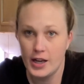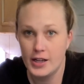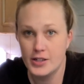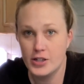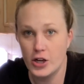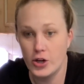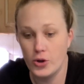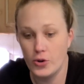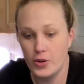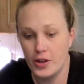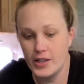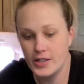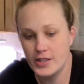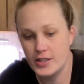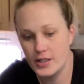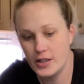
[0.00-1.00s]
So
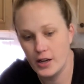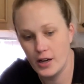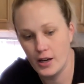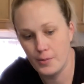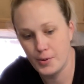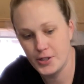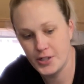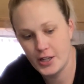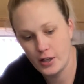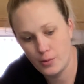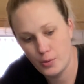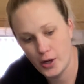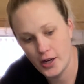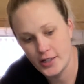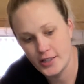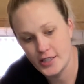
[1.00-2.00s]
this particular
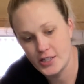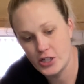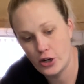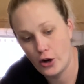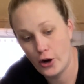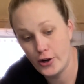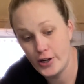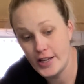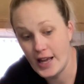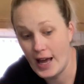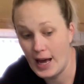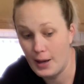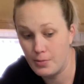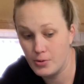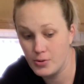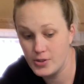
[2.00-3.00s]
product is their Hearty
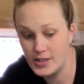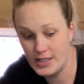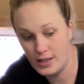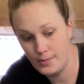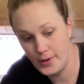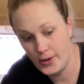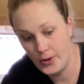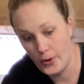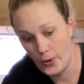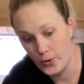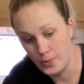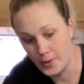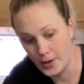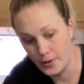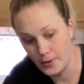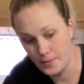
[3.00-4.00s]
Apple Cinnamon
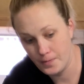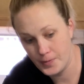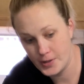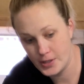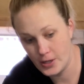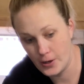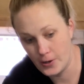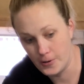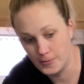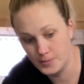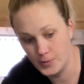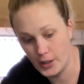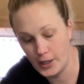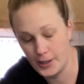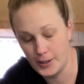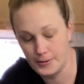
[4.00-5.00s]
Oatmeal. So
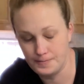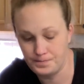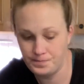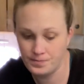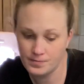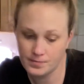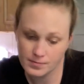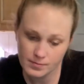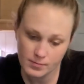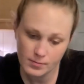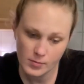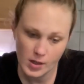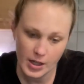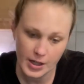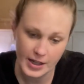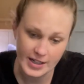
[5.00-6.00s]

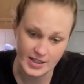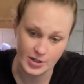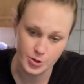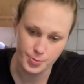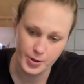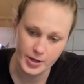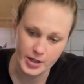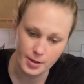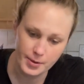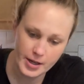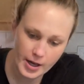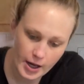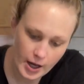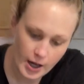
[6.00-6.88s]
that sounds pretty yummy.